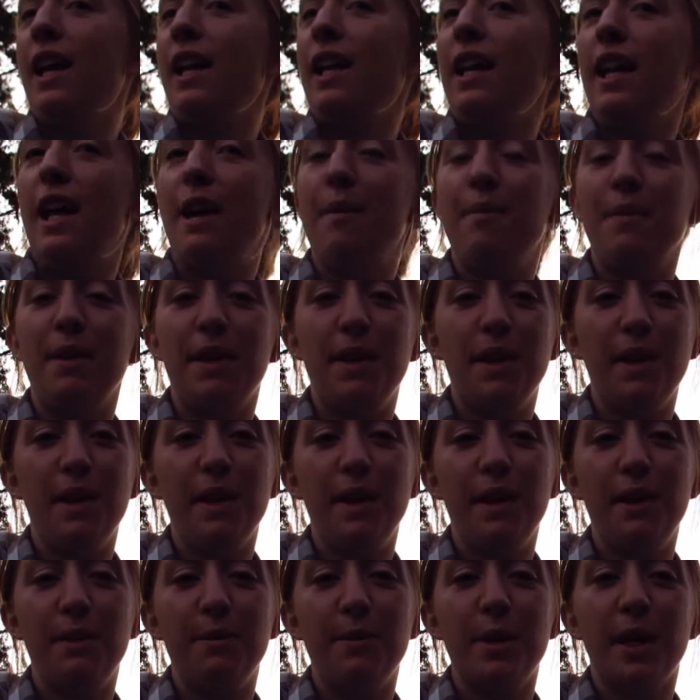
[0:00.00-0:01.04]
Let me
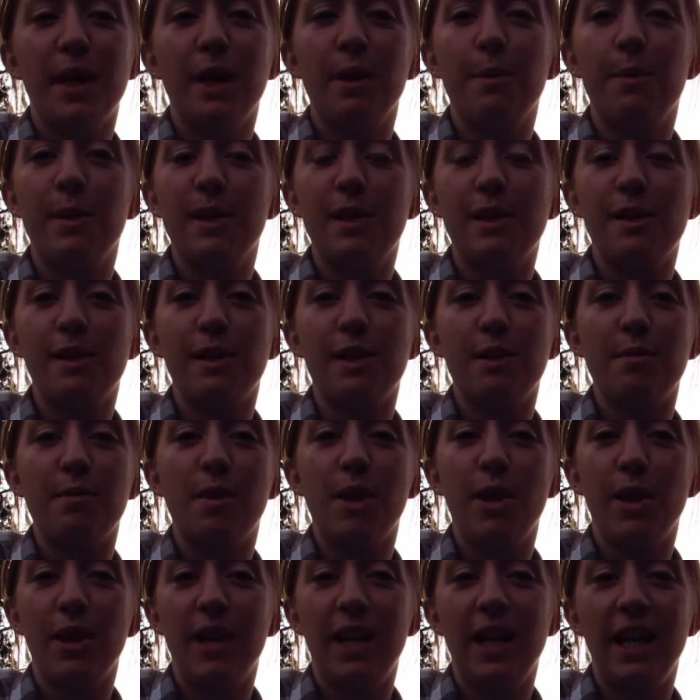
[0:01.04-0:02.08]
know. We're going to be doing some
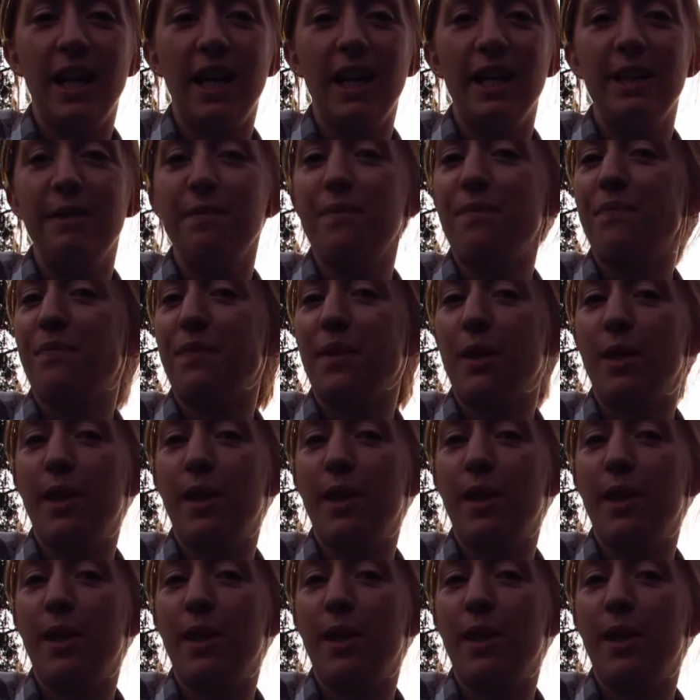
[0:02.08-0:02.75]
cooking.